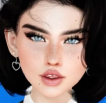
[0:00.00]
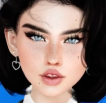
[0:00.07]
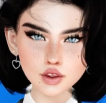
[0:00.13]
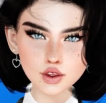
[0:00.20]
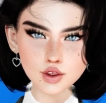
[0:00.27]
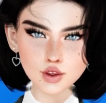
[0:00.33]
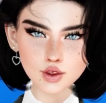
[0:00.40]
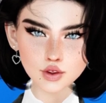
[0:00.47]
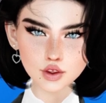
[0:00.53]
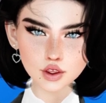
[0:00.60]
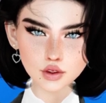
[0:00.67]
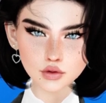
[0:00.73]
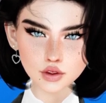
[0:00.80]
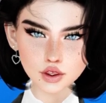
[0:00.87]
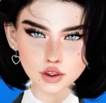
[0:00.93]
plans for
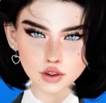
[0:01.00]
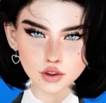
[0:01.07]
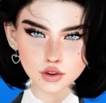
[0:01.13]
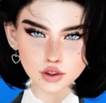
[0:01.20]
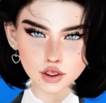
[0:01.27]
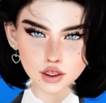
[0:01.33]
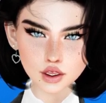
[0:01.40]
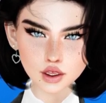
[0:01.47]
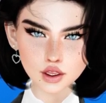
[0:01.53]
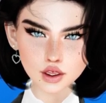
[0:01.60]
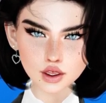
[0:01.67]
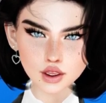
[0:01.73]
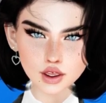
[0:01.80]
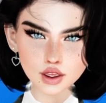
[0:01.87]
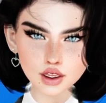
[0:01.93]
further
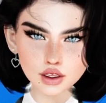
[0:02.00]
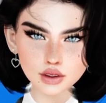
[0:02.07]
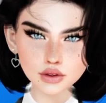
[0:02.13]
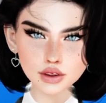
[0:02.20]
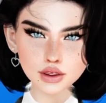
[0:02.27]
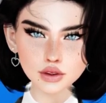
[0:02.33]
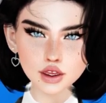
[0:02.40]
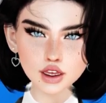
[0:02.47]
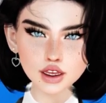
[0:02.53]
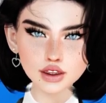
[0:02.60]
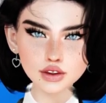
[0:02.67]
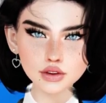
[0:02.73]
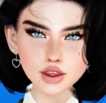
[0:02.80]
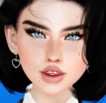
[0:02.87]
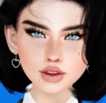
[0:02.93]
expansions to showcase the
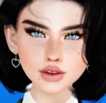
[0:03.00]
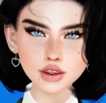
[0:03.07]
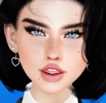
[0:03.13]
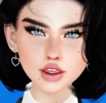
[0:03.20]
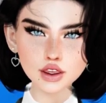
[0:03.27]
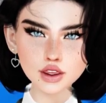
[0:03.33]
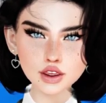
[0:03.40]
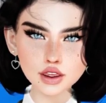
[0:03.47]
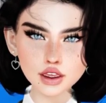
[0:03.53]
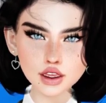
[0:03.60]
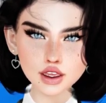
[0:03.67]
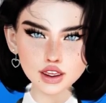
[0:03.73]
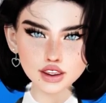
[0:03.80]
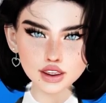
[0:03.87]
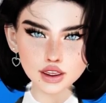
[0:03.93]
diversity and
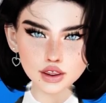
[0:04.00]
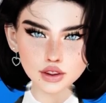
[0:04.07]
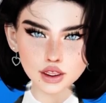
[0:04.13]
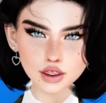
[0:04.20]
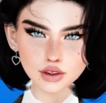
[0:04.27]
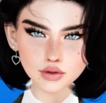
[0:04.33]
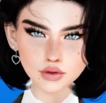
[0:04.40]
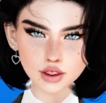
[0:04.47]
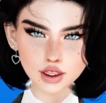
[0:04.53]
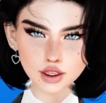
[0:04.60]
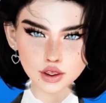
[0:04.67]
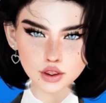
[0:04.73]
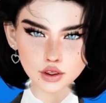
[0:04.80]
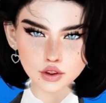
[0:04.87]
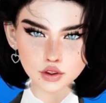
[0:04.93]
richness of
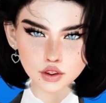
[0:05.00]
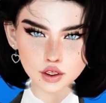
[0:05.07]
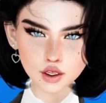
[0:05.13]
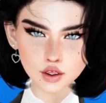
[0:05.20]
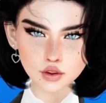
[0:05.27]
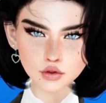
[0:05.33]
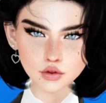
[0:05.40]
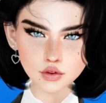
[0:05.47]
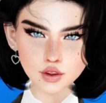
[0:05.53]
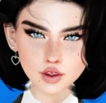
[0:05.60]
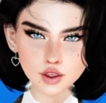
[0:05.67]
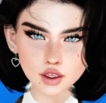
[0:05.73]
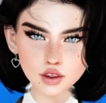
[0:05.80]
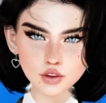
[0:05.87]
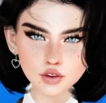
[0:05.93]
Second Life's virtual
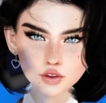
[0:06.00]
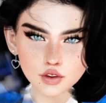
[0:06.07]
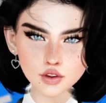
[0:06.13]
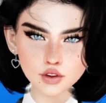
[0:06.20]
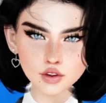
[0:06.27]
world.